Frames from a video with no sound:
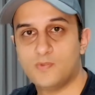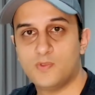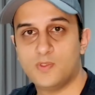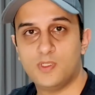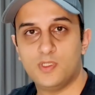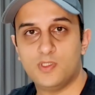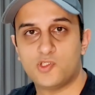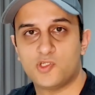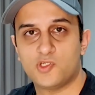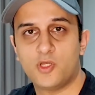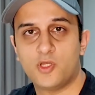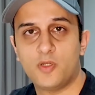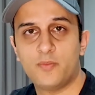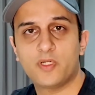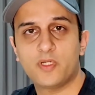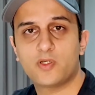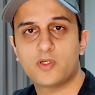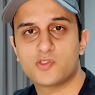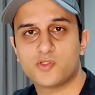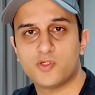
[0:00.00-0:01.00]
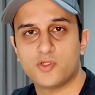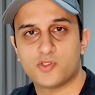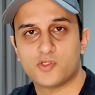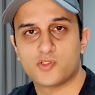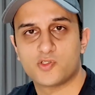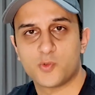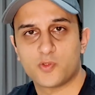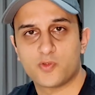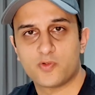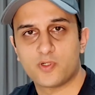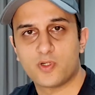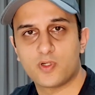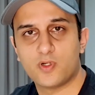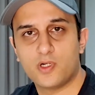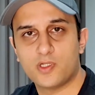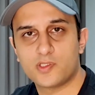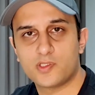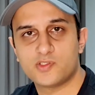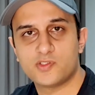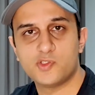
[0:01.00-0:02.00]
Genomic research with
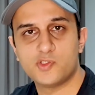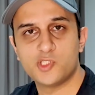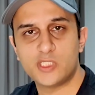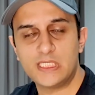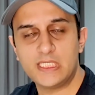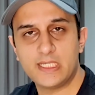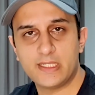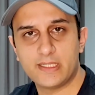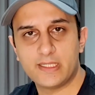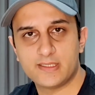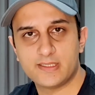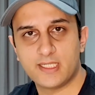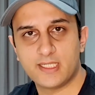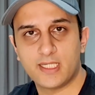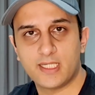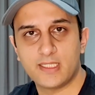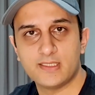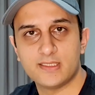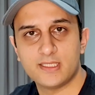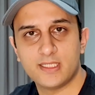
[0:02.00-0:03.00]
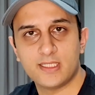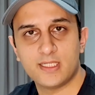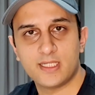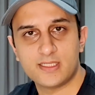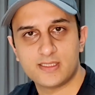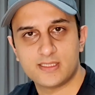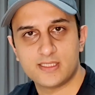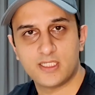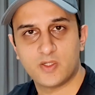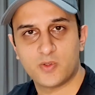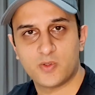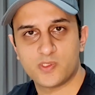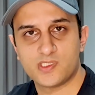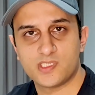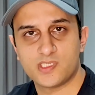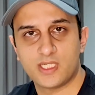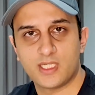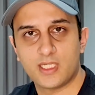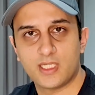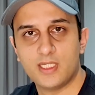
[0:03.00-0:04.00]
regards to gene editing and DNA
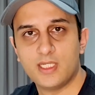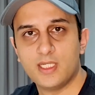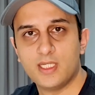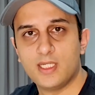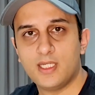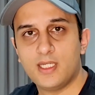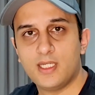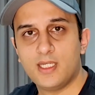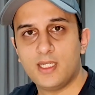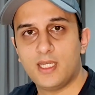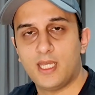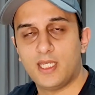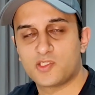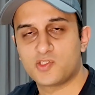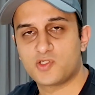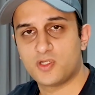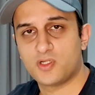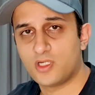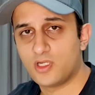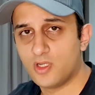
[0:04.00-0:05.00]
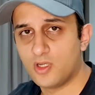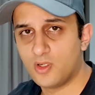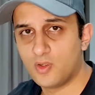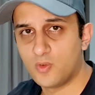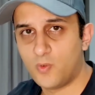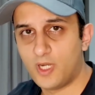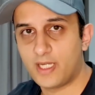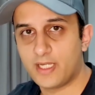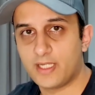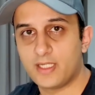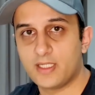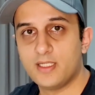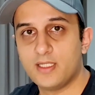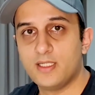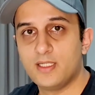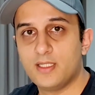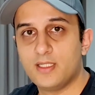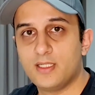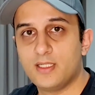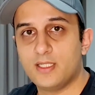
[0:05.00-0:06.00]
sequencing has gone a long way
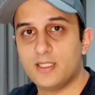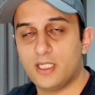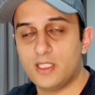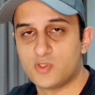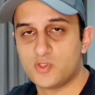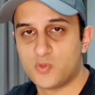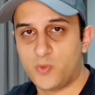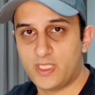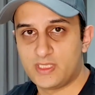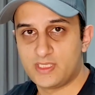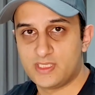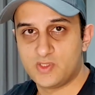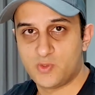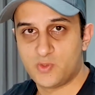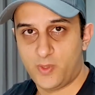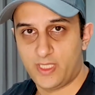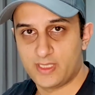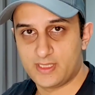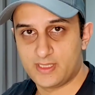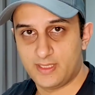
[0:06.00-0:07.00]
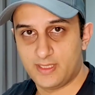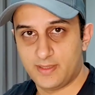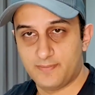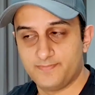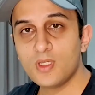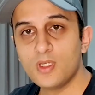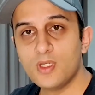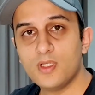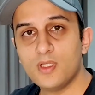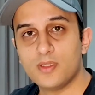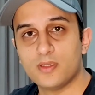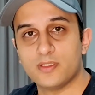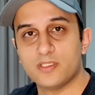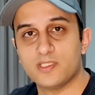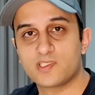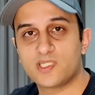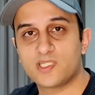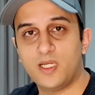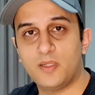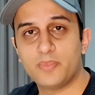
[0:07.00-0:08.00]
in 2020.
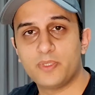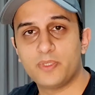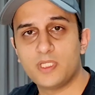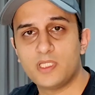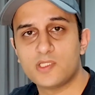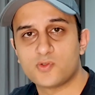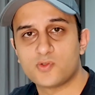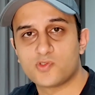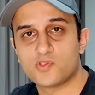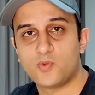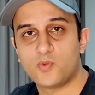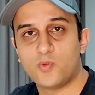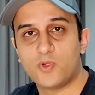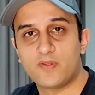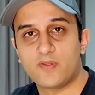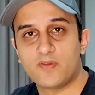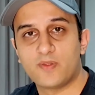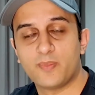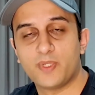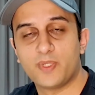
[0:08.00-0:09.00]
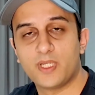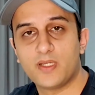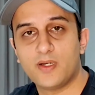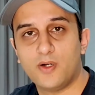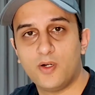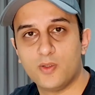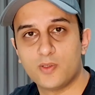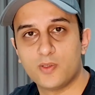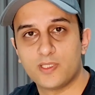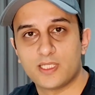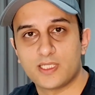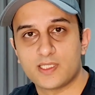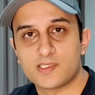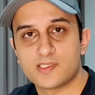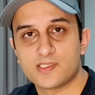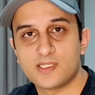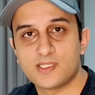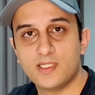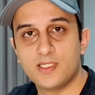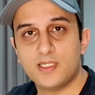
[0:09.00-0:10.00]
This company is also one of the bigger
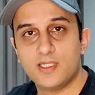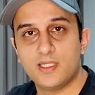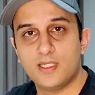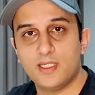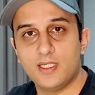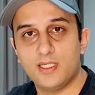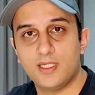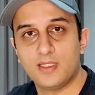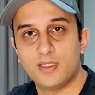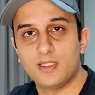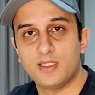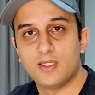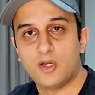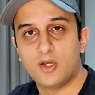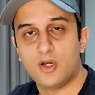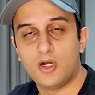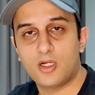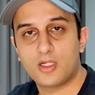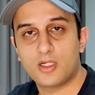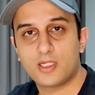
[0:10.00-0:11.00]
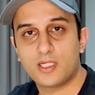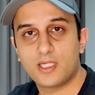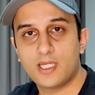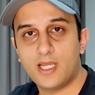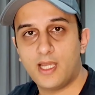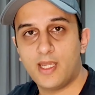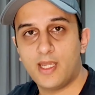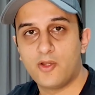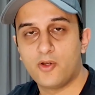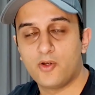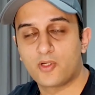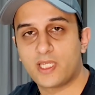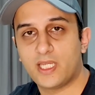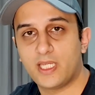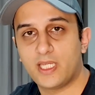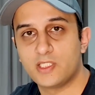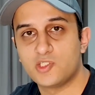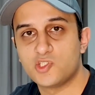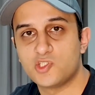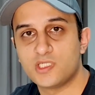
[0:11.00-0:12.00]
holdings in the
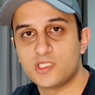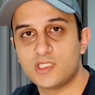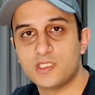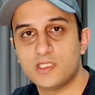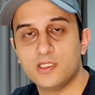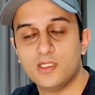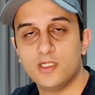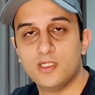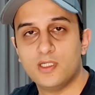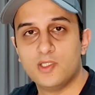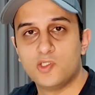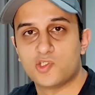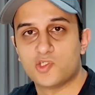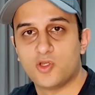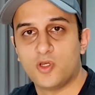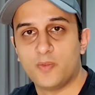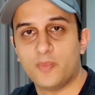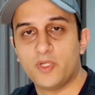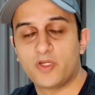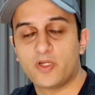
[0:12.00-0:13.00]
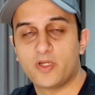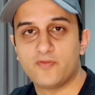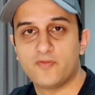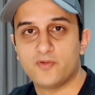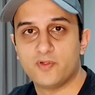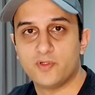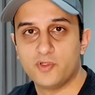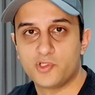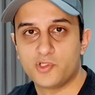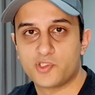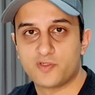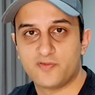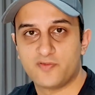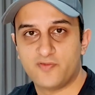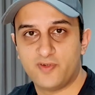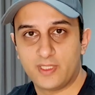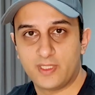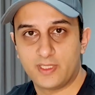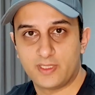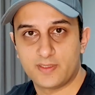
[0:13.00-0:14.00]
ARKG Genomic Revolution
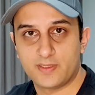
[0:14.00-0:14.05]
Fund.